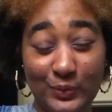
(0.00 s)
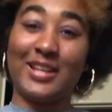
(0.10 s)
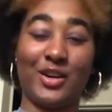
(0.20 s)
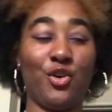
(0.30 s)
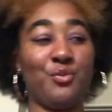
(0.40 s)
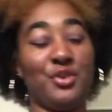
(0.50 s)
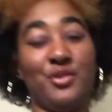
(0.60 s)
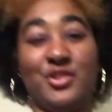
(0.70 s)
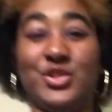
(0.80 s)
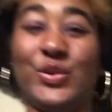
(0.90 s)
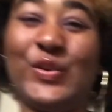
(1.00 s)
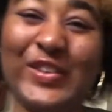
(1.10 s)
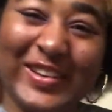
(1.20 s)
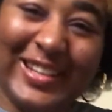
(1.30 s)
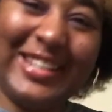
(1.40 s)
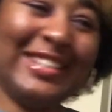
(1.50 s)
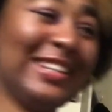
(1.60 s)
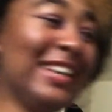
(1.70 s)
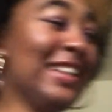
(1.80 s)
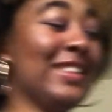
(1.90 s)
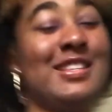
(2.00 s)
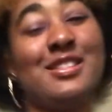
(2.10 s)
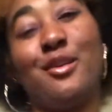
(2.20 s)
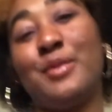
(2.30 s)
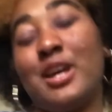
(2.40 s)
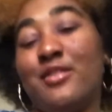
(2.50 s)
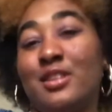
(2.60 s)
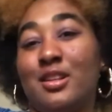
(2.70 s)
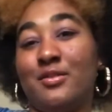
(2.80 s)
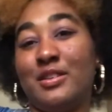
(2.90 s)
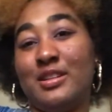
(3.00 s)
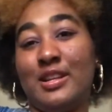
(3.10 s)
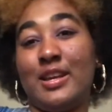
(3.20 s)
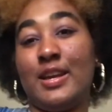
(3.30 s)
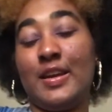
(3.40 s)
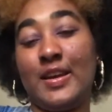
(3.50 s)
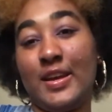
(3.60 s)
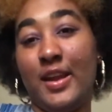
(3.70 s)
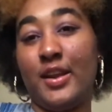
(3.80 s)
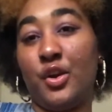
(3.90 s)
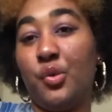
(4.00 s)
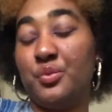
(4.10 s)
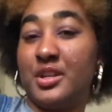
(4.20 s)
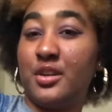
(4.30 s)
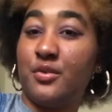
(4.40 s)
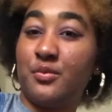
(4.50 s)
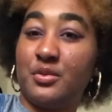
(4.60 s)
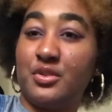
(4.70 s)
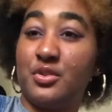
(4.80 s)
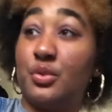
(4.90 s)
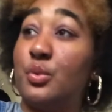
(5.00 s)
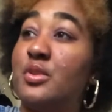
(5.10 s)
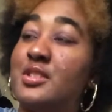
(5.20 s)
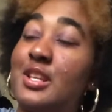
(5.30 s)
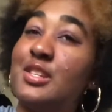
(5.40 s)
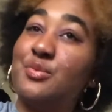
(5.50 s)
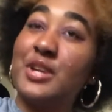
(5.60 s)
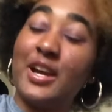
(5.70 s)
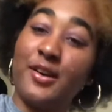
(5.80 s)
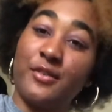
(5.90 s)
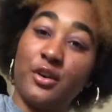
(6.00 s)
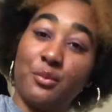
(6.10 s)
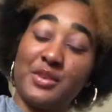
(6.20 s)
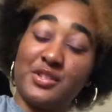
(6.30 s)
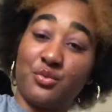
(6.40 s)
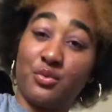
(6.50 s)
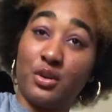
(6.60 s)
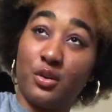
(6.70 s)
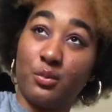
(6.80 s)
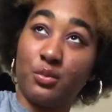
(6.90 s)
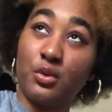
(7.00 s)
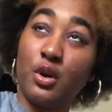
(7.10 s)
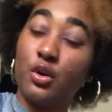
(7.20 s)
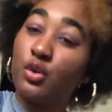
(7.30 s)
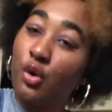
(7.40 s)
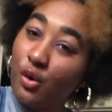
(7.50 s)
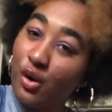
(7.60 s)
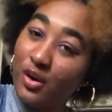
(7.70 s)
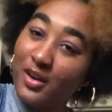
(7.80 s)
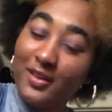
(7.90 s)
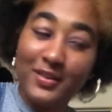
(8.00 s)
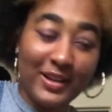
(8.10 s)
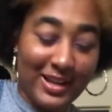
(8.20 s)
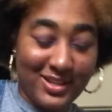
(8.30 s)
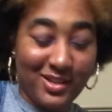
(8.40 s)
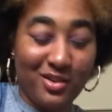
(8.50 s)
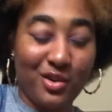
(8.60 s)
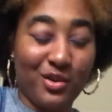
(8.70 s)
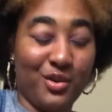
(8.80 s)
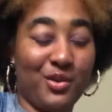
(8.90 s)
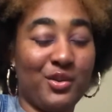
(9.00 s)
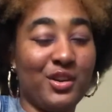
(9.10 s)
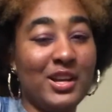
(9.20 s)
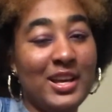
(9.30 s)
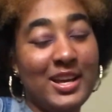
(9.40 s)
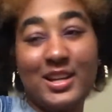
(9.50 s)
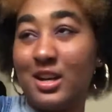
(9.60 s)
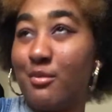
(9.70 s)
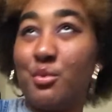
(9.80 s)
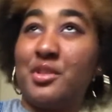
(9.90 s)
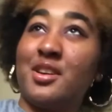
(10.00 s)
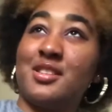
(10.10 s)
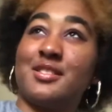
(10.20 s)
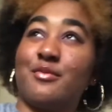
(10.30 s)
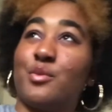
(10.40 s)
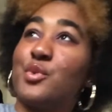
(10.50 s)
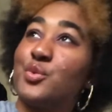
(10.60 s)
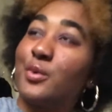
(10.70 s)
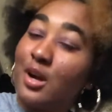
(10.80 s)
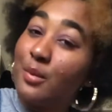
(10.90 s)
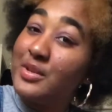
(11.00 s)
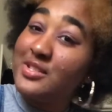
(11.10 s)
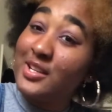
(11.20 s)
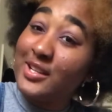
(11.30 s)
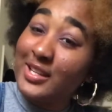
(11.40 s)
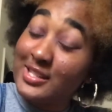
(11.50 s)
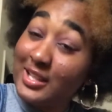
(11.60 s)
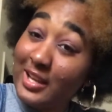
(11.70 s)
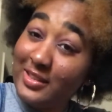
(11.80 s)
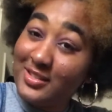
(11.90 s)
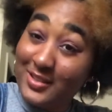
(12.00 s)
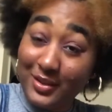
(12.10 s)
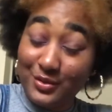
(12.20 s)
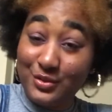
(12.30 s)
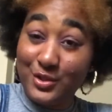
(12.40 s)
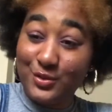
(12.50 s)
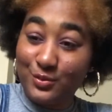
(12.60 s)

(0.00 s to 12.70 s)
I hope you enjoyed this. Hope you have a lovely day, and I hope to hear from you soon. Since we have Miss Cora, as I call her, coming with us, and for the most part, I'll be stuck inside this house